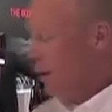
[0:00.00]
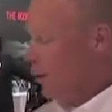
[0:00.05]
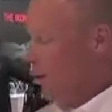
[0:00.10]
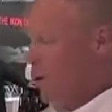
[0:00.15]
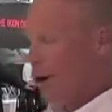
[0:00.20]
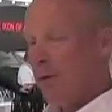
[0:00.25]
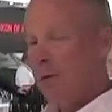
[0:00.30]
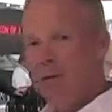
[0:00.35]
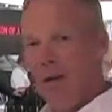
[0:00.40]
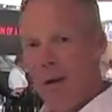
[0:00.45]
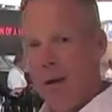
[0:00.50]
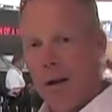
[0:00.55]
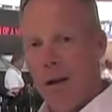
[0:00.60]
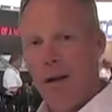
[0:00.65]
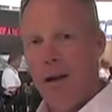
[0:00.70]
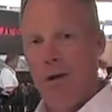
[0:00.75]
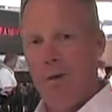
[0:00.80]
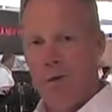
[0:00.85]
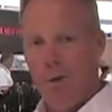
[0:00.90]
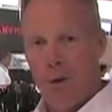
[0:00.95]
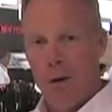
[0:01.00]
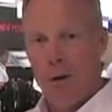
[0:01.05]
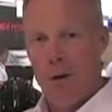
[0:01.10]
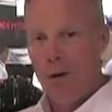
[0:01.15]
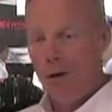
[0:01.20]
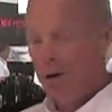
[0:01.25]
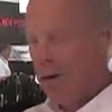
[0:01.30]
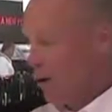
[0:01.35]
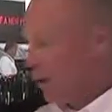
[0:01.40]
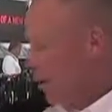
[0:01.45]
roughing and
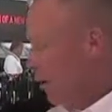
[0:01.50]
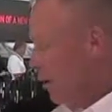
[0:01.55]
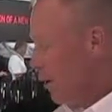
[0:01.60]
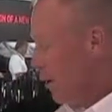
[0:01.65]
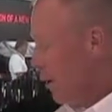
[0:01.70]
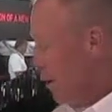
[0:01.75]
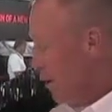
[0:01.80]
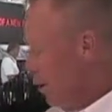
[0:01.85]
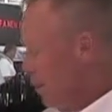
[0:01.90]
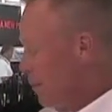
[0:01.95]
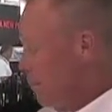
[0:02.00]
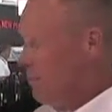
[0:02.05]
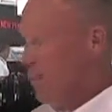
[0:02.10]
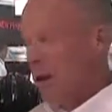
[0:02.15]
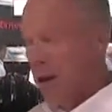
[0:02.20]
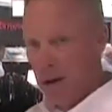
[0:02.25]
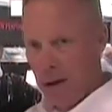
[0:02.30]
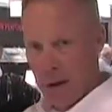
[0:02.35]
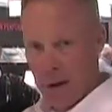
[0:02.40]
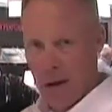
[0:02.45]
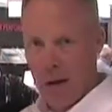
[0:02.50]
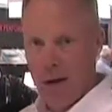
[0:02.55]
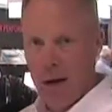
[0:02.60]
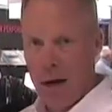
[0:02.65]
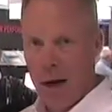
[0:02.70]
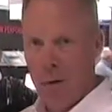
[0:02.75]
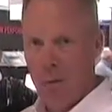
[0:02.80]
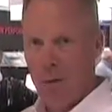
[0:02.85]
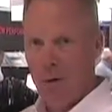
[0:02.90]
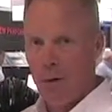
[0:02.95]
finish milling
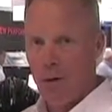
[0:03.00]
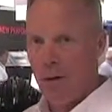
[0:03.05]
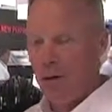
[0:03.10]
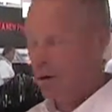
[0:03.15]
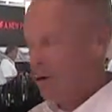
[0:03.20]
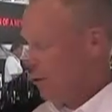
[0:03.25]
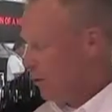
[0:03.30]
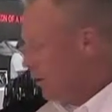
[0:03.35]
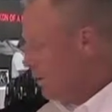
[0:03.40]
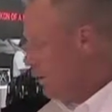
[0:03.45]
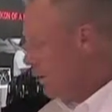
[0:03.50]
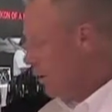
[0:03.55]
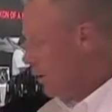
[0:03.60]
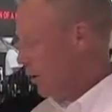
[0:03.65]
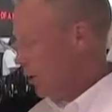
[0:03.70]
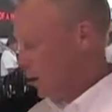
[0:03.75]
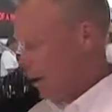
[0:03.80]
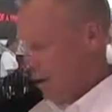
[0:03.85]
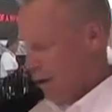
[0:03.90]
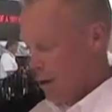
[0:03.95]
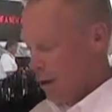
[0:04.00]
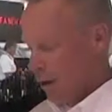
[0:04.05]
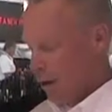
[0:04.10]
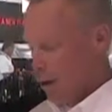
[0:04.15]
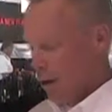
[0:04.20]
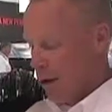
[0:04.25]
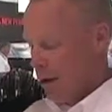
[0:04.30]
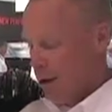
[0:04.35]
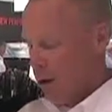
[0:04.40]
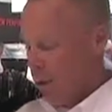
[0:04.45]
operations.
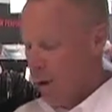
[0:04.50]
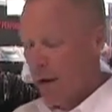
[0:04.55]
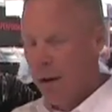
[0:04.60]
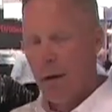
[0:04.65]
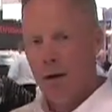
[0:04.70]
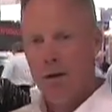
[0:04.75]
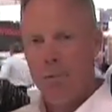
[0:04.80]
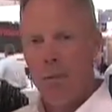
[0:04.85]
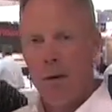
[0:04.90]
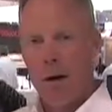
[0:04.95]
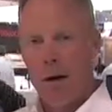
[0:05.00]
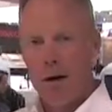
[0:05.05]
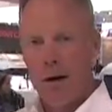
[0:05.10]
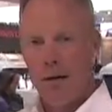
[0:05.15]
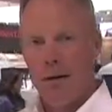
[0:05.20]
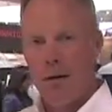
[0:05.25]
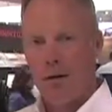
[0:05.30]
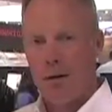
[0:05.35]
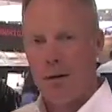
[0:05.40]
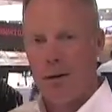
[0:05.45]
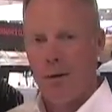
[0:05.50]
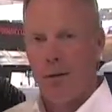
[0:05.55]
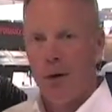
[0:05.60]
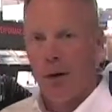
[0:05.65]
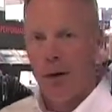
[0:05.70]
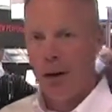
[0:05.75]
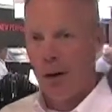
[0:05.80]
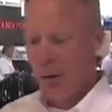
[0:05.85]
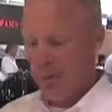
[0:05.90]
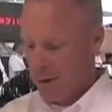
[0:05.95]
And the way this product is
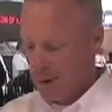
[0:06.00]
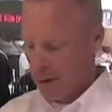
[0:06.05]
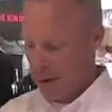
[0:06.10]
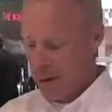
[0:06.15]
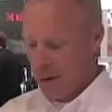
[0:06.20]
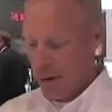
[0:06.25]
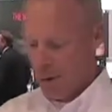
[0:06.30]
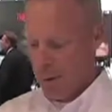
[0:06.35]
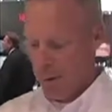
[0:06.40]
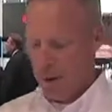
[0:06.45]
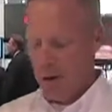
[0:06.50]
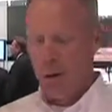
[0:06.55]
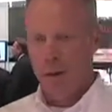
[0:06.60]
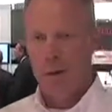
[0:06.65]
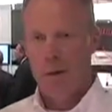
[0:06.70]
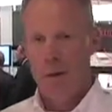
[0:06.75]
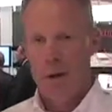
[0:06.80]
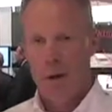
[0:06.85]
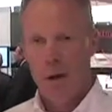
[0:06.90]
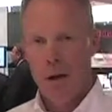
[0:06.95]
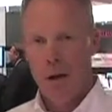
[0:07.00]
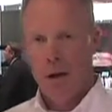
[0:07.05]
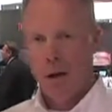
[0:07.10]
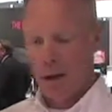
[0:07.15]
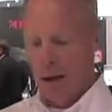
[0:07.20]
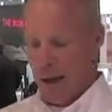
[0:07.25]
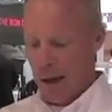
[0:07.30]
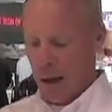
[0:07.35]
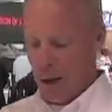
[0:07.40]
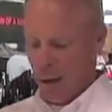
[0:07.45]
developed is that we can
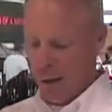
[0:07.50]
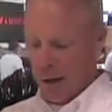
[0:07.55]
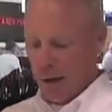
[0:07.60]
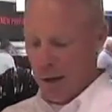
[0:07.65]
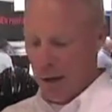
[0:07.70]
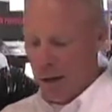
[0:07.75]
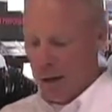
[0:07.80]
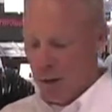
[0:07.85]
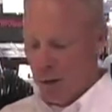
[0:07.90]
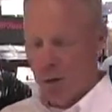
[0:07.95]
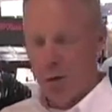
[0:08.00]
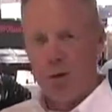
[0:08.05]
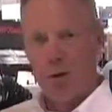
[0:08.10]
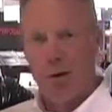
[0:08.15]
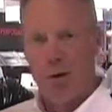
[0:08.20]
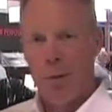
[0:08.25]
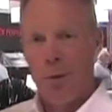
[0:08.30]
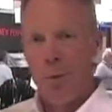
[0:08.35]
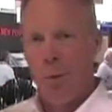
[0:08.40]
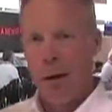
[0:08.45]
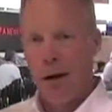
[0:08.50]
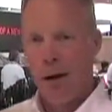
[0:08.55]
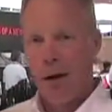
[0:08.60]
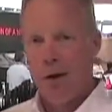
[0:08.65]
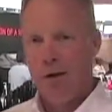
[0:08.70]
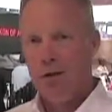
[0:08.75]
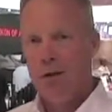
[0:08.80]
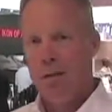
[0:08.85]
allow the end user to buy a